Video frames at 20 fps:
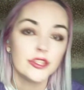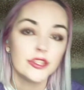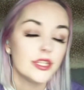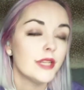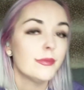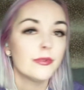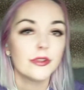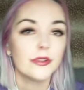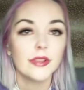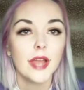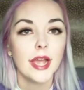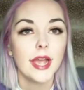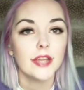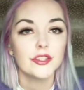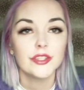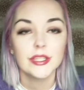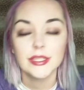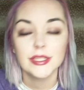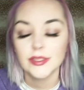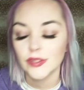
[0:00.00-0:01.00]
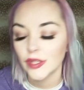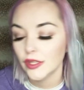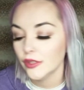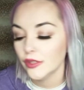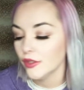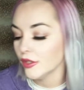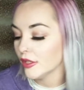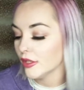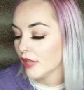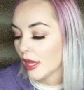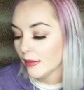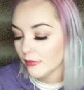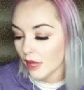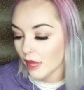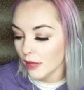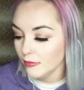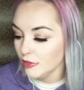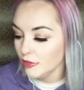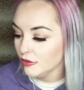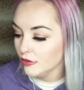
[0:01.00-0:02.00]
cheaper lashes, and look,
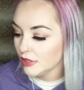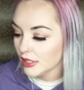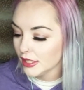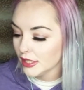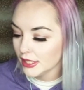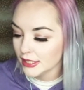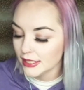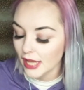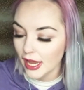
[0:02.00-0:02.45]
I'm new to this.